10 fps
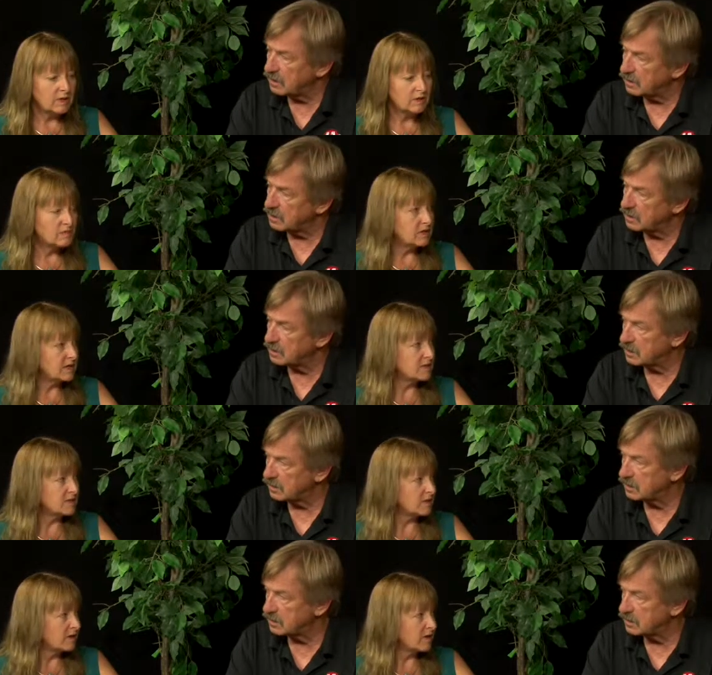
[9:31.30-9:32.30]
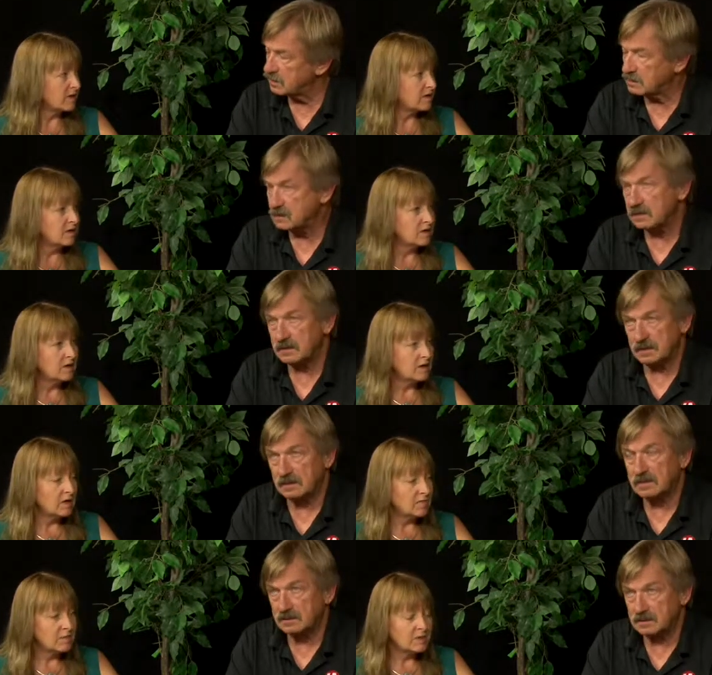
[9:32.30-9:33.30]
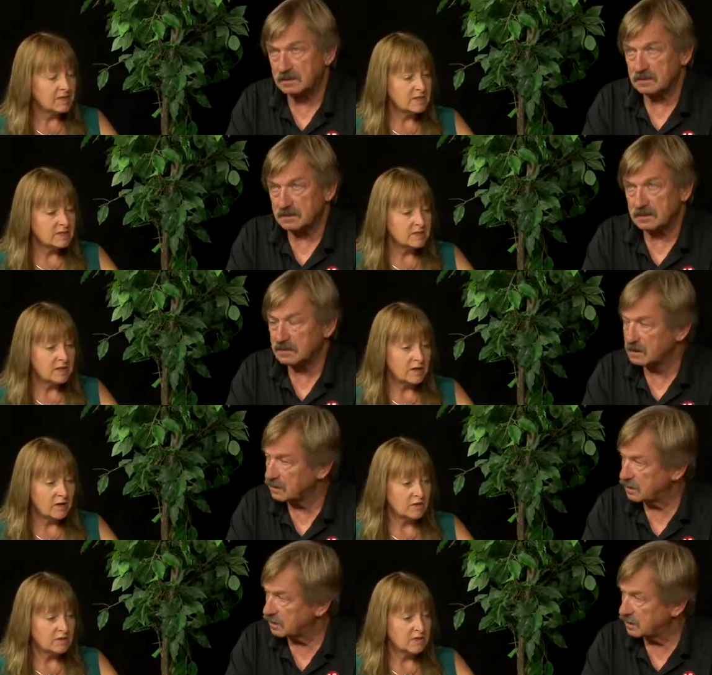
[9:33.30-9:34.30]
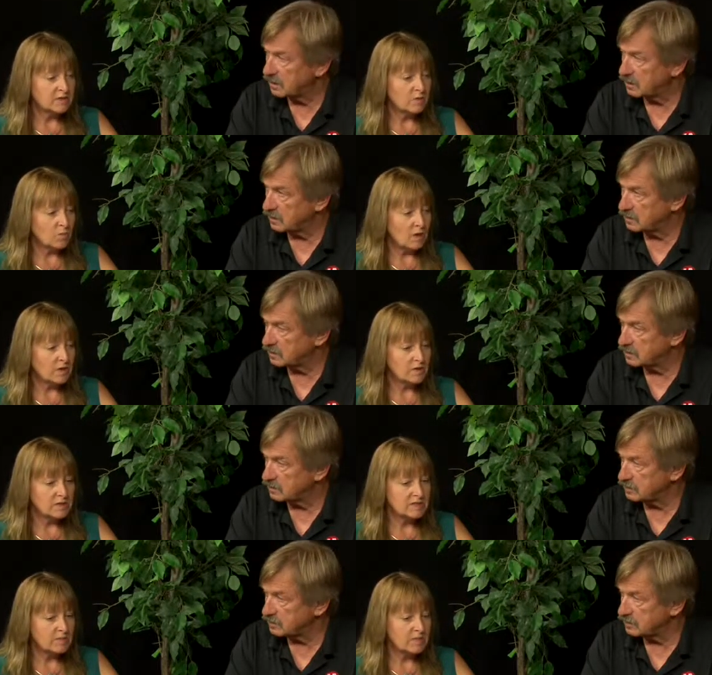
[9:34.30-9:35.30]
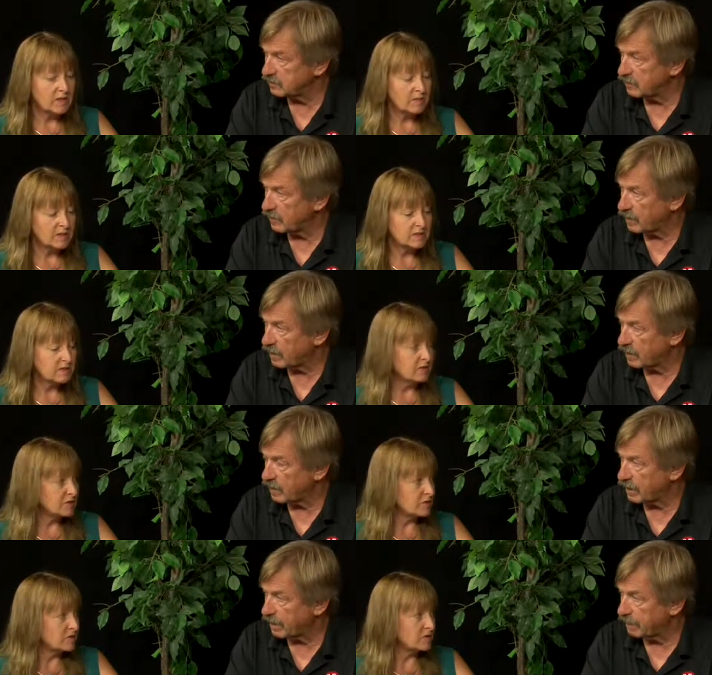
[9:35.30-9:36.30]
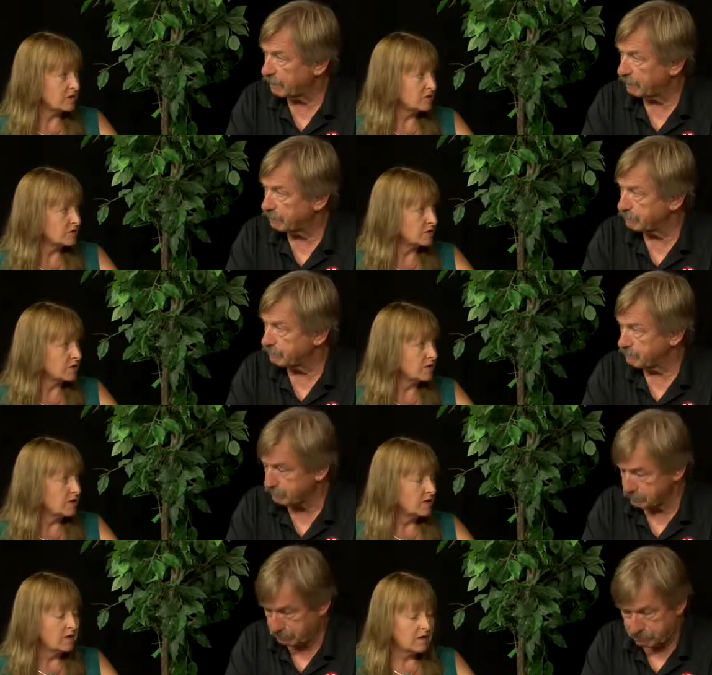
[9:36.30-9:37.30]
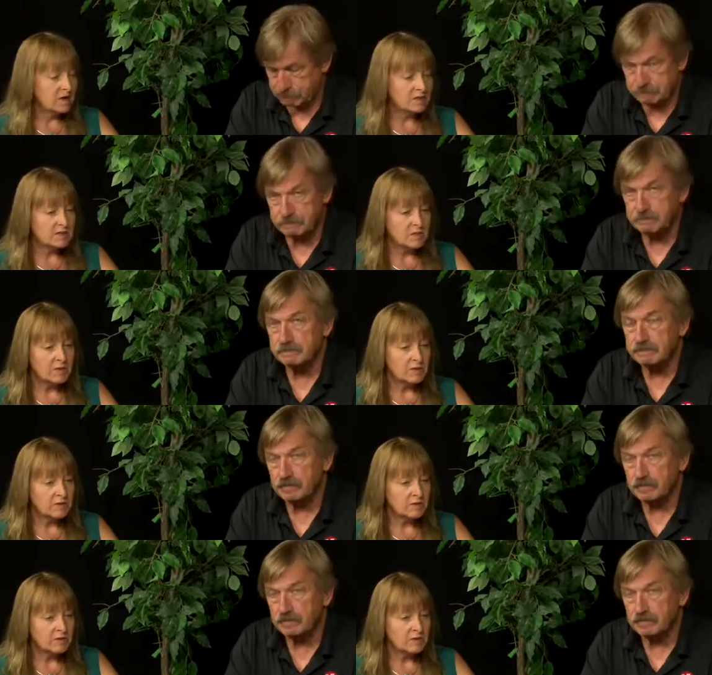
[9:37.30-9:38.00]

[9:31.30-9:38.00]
Speaker 1: live in the desert and even places that aren't desert, water is becoming scarcer and scarcer. Mm-hmm. And some of the